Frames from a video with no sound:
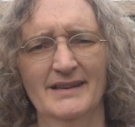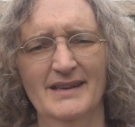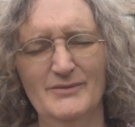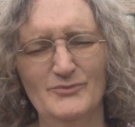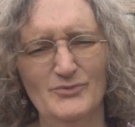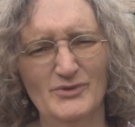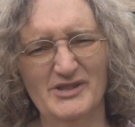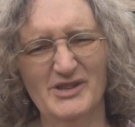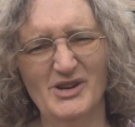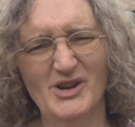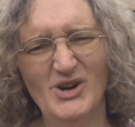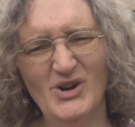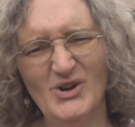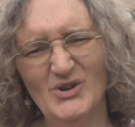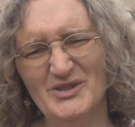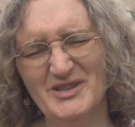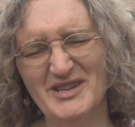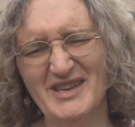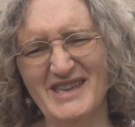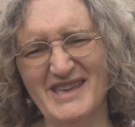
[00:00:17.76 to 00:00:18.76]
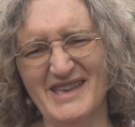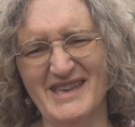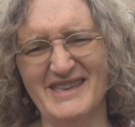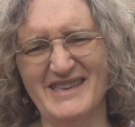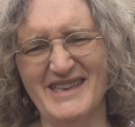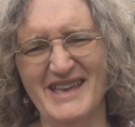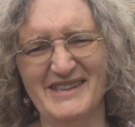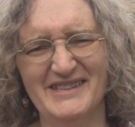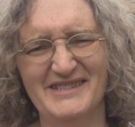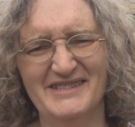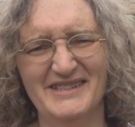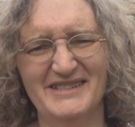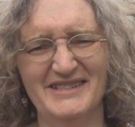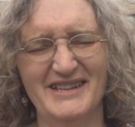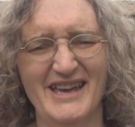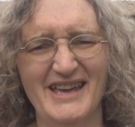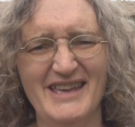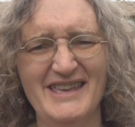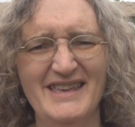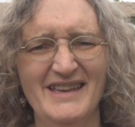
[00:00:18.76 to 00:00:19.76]
It was hot here
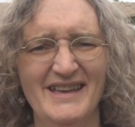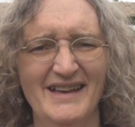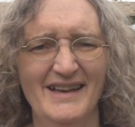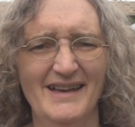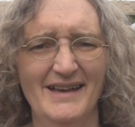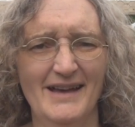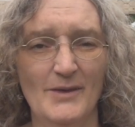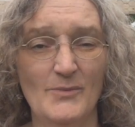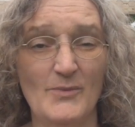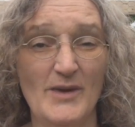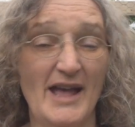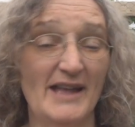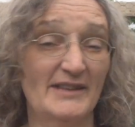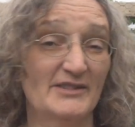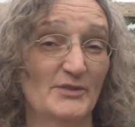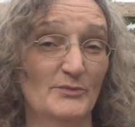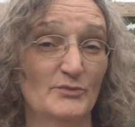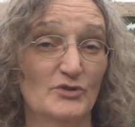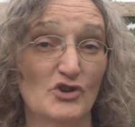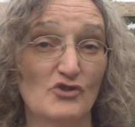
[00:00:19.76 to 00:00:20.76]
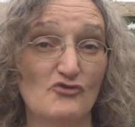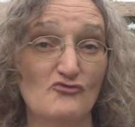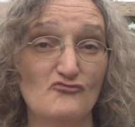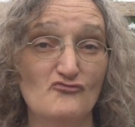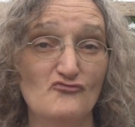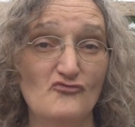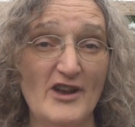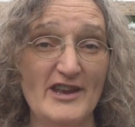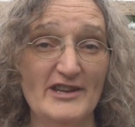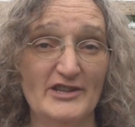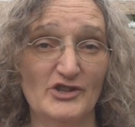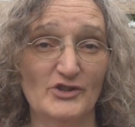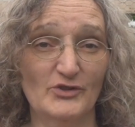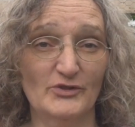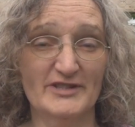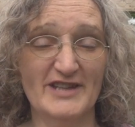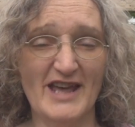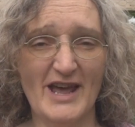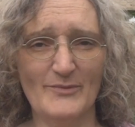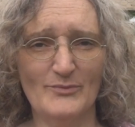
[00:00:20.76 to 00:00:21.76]
yesterday and we had some
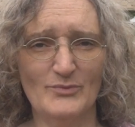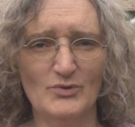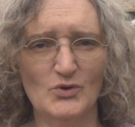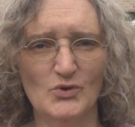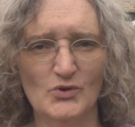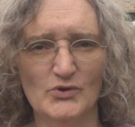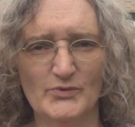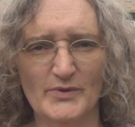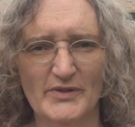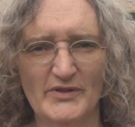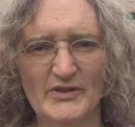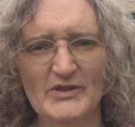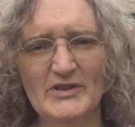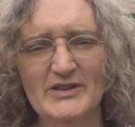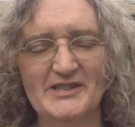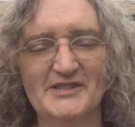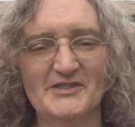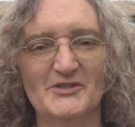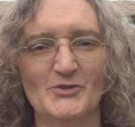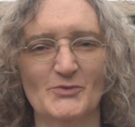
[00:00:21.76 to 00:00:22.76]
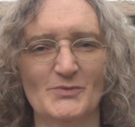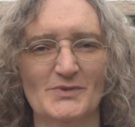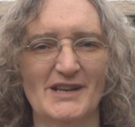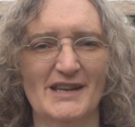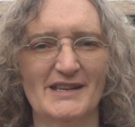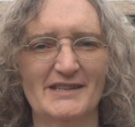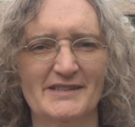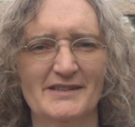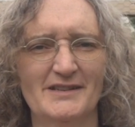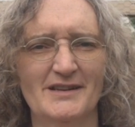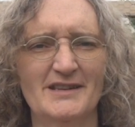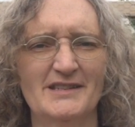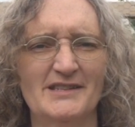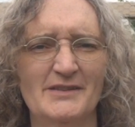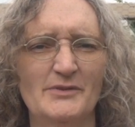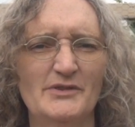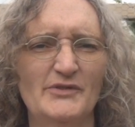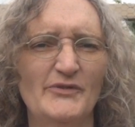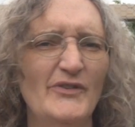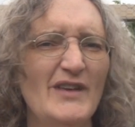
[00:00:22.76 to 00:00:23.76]
torrential downpours with thunderstorms last night,
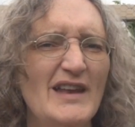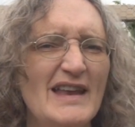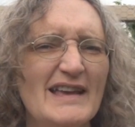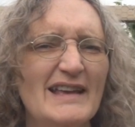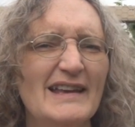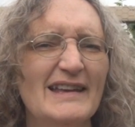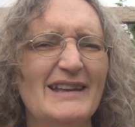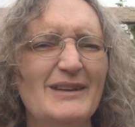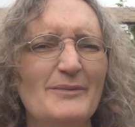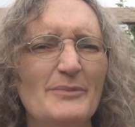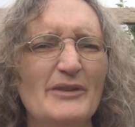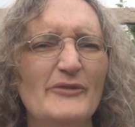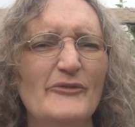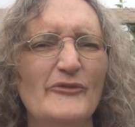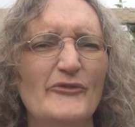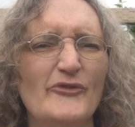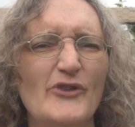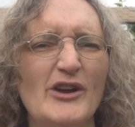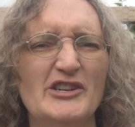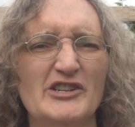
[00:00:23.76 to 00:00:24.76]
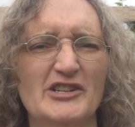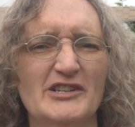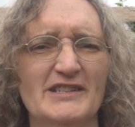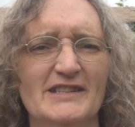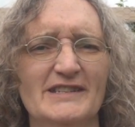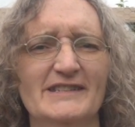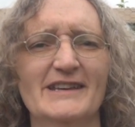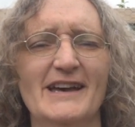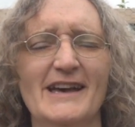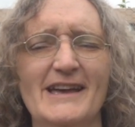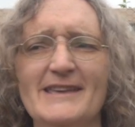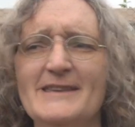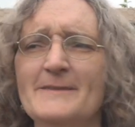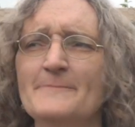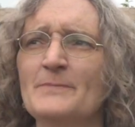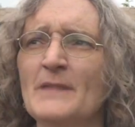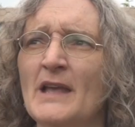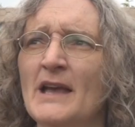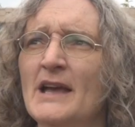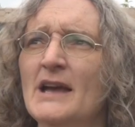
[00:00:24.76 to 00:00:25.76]
so it's feeling a little bit fresher today,
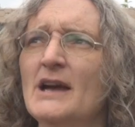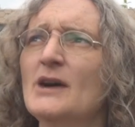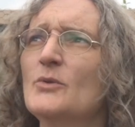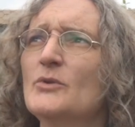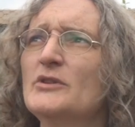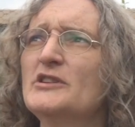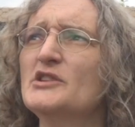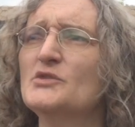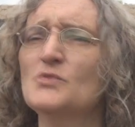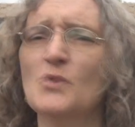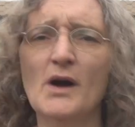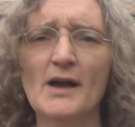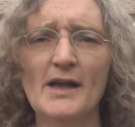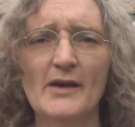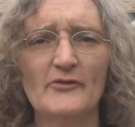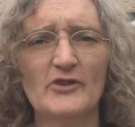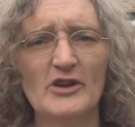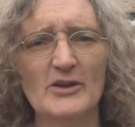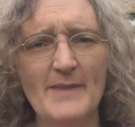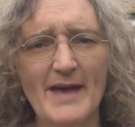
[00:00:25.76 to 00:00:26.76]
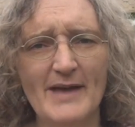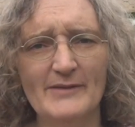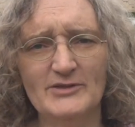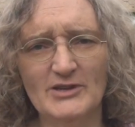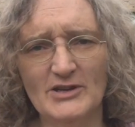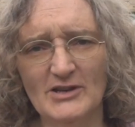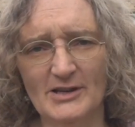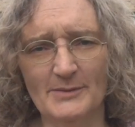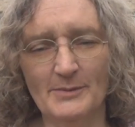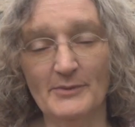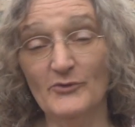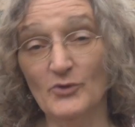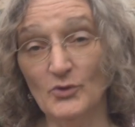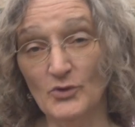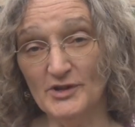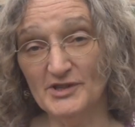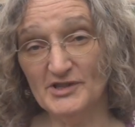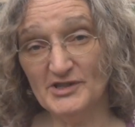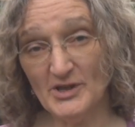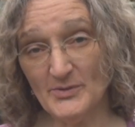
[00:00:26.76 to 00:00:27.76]
which is why I've come out early before
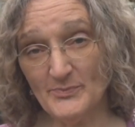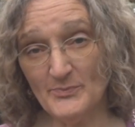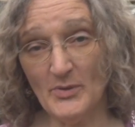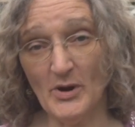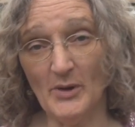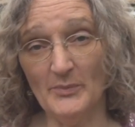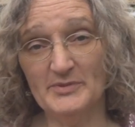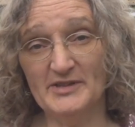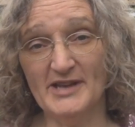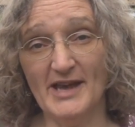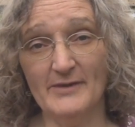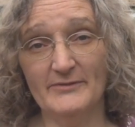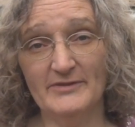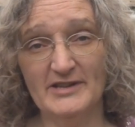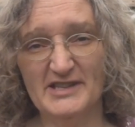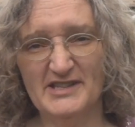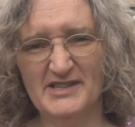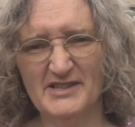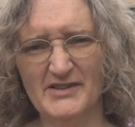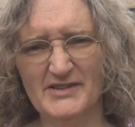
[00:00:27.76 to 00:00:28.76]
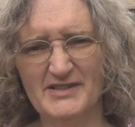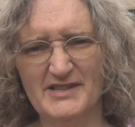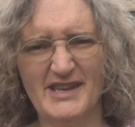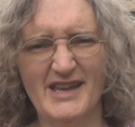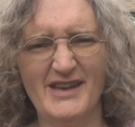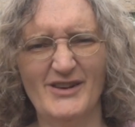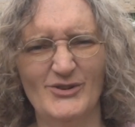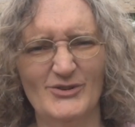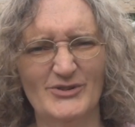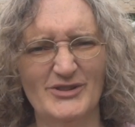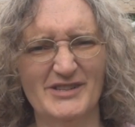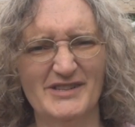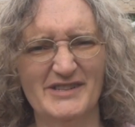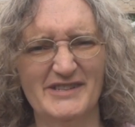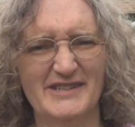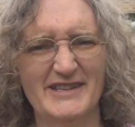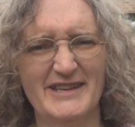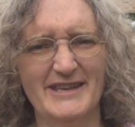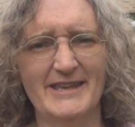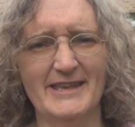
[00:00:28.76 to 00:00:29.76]
the sun pops out and it starts to get hot and
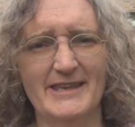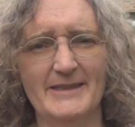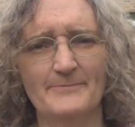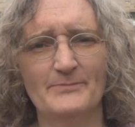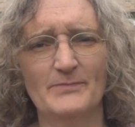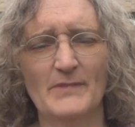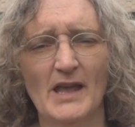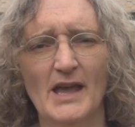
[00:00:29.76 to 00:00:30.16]
sticky.